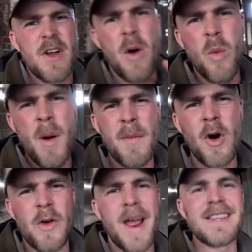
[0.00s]
got one more
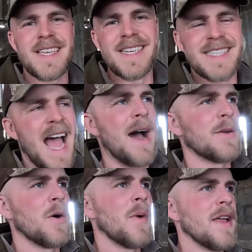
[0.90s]
grazing
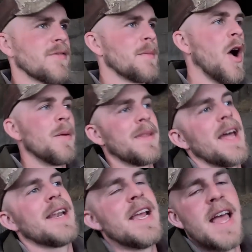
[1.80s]
down away from home, and
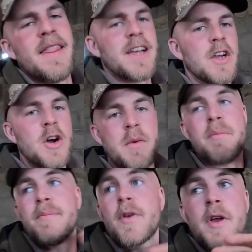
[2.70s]
then they can come
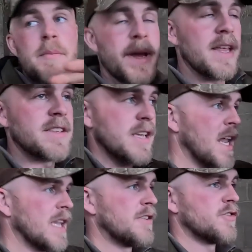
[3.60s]
and be at the
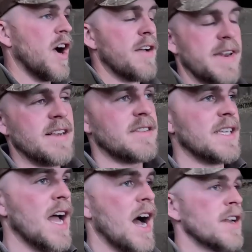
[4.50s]
side of the drive next to the
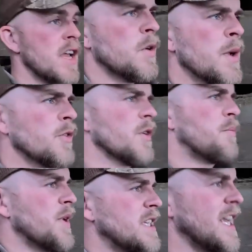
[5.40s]
yard. Can we also
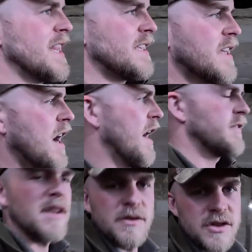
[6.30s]
appreciate these
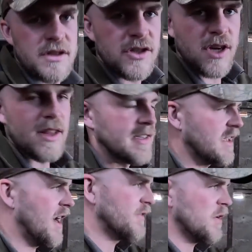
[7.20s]
calves? I'm just gonna show you these calves.